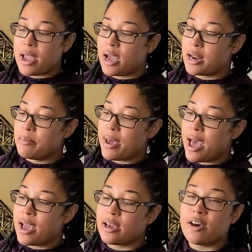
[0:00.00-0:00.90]
I got a
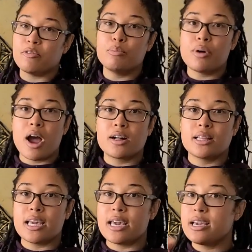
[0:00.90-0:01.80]
bag of
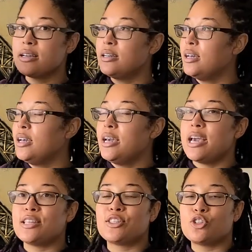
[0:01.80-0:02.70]
broccoli.
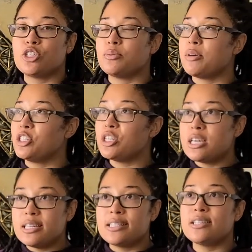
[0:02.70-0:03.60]
It's just much
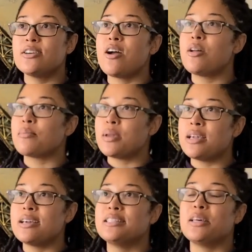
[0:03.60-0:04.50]
easier on
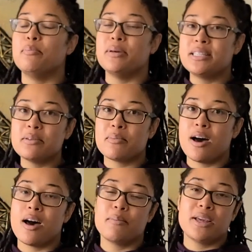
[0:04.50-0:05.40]
me as a busy
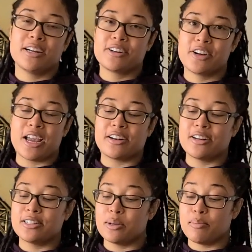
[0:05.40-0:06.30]
mom and a
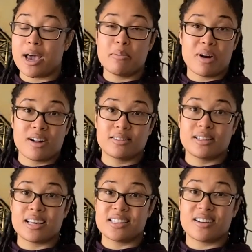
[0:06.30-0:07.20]
creator to buy broccoli
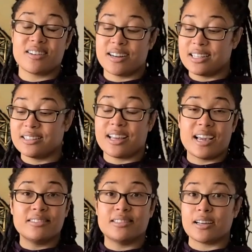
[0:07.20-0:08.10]
that's already
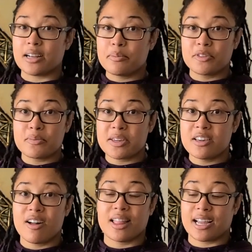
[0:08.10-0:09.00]
like done up for me.
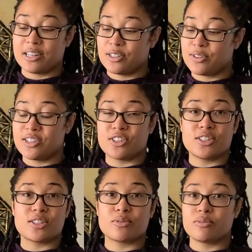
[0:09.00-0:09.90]
All I gotta do is
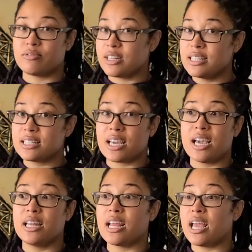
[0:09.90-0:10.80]
just rinse
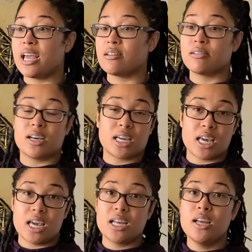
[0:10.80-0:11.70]
it and cook
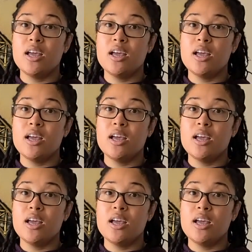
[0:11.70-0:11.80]
it,